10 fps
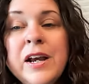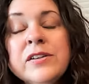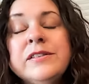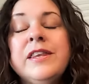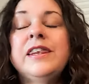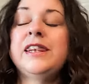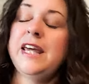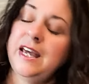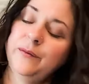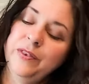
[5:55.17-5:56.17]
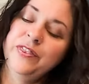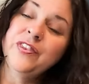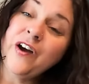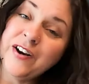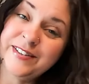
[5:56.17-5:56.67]
here's the thing with
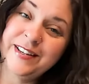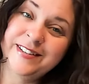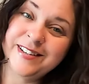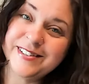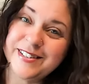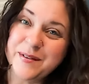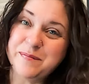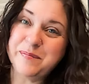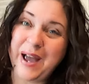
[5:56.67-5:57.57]
narcissism